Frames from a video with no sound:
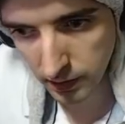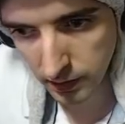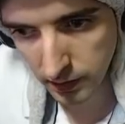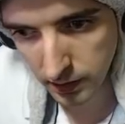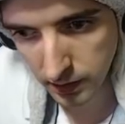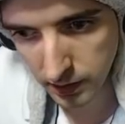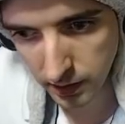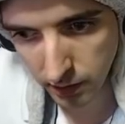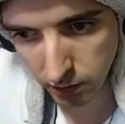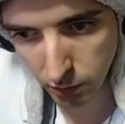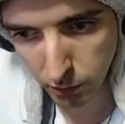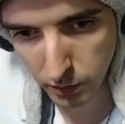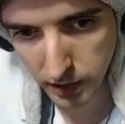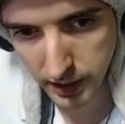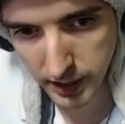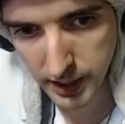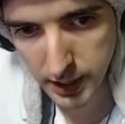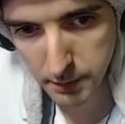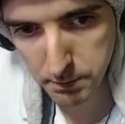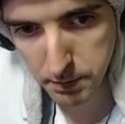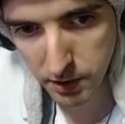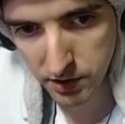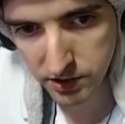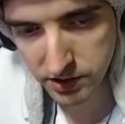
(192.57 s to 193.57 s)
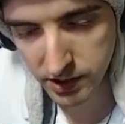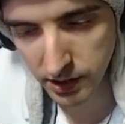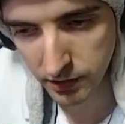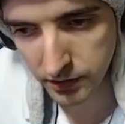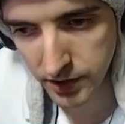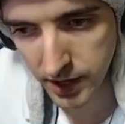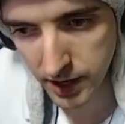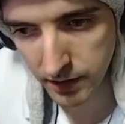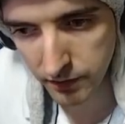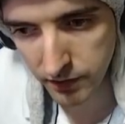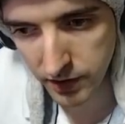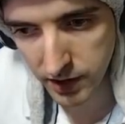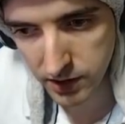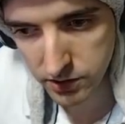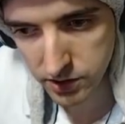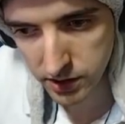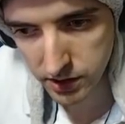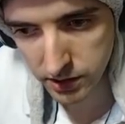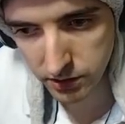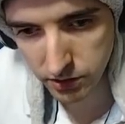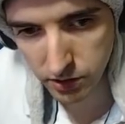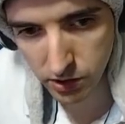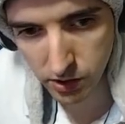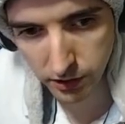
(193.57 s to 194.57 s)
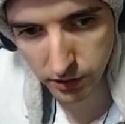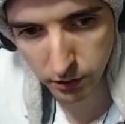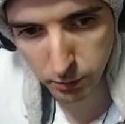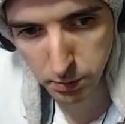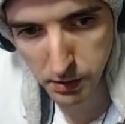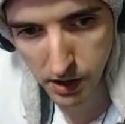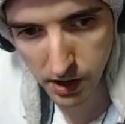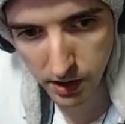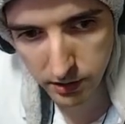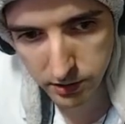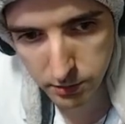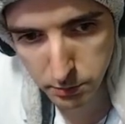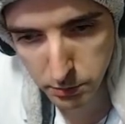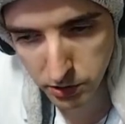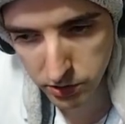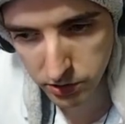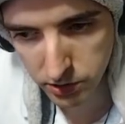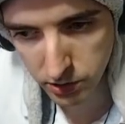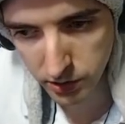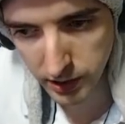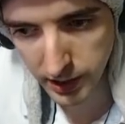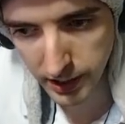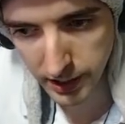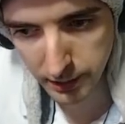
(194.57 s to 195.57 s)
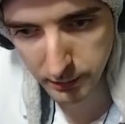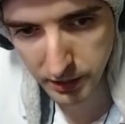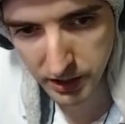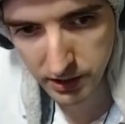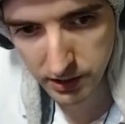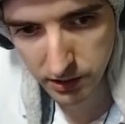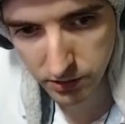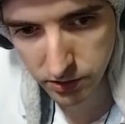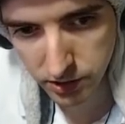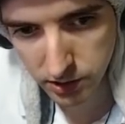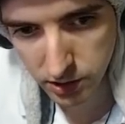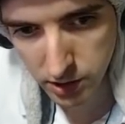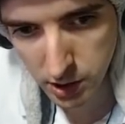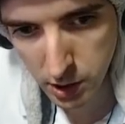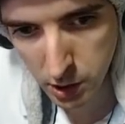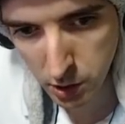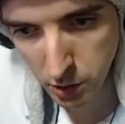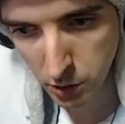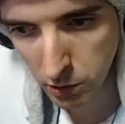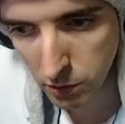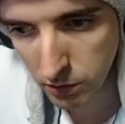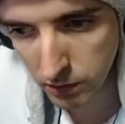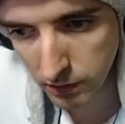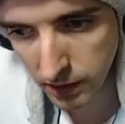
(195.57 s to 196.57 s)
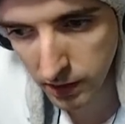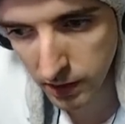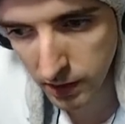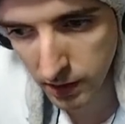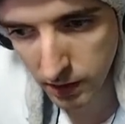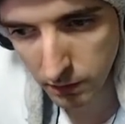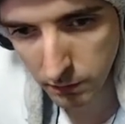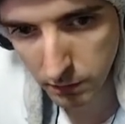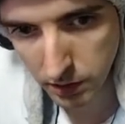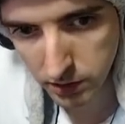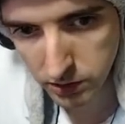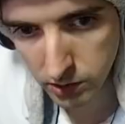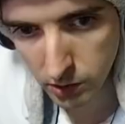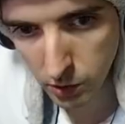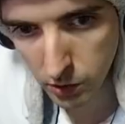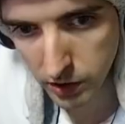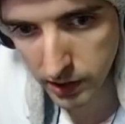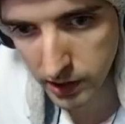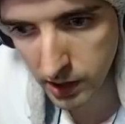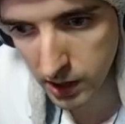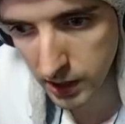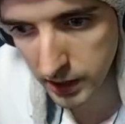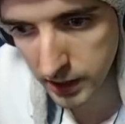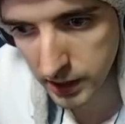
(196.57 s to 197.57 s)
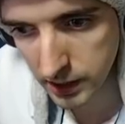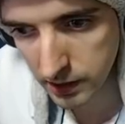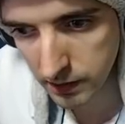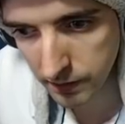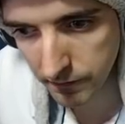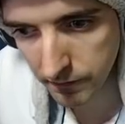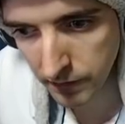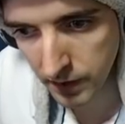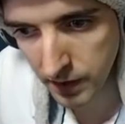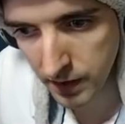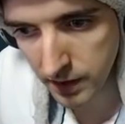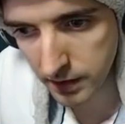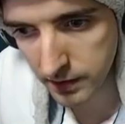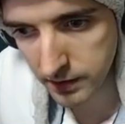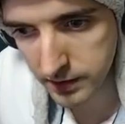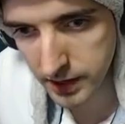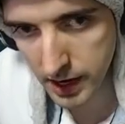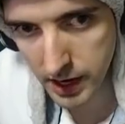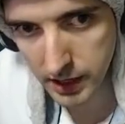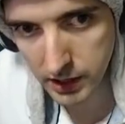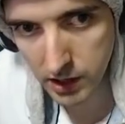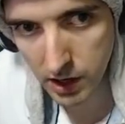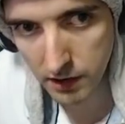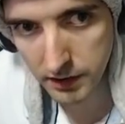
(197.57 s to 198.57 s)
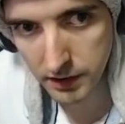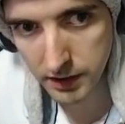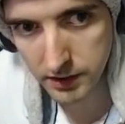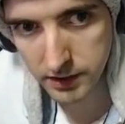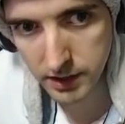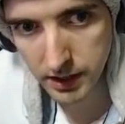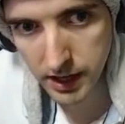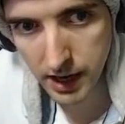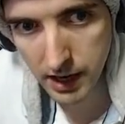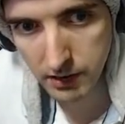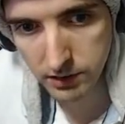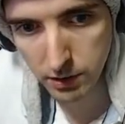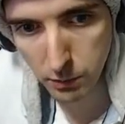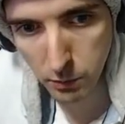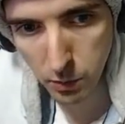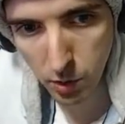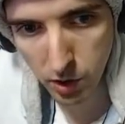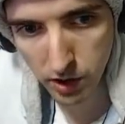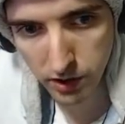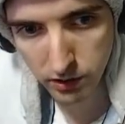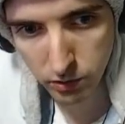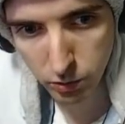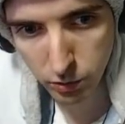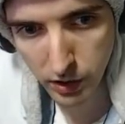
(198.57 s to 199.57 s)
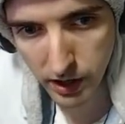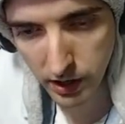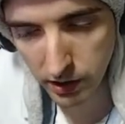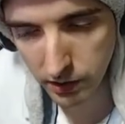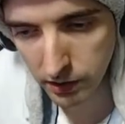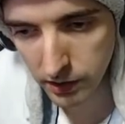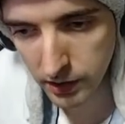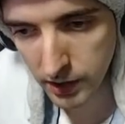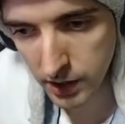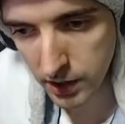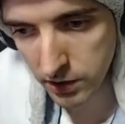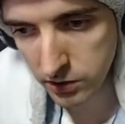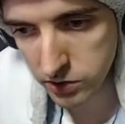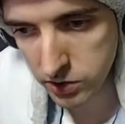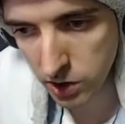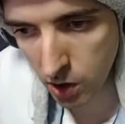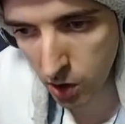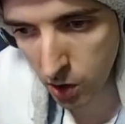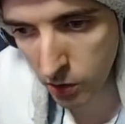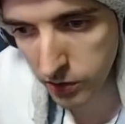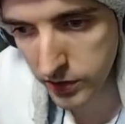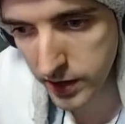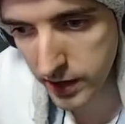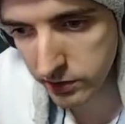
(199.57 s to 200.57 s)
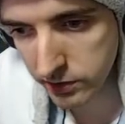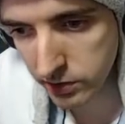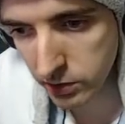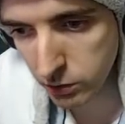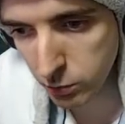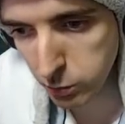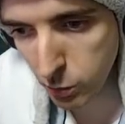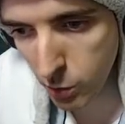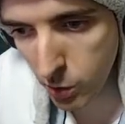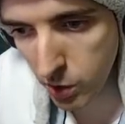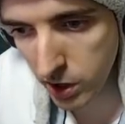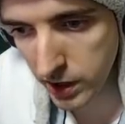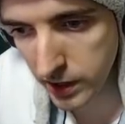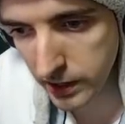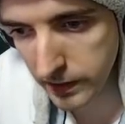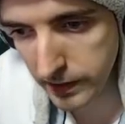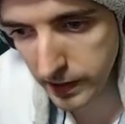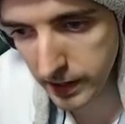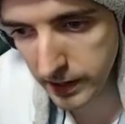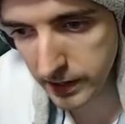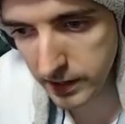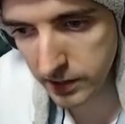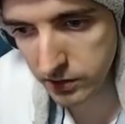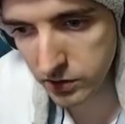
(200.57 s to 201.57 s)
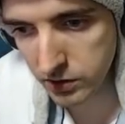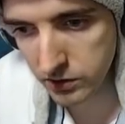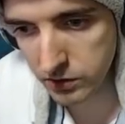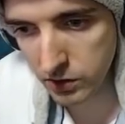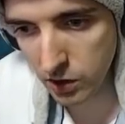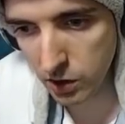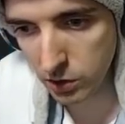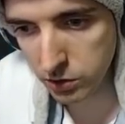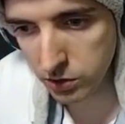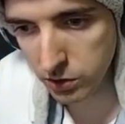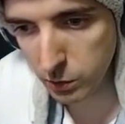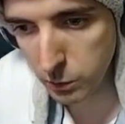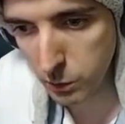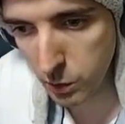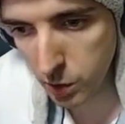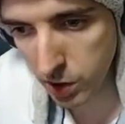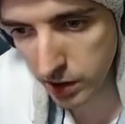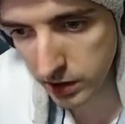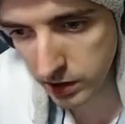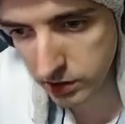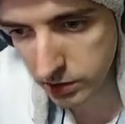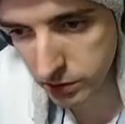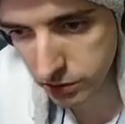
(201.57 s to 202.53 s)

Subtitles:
Because we want to keep ourselves out of vision as long as possible so the enemy doesn't know what's going on here. Zac obviously has a ward as well. So this is warded and this is also warded.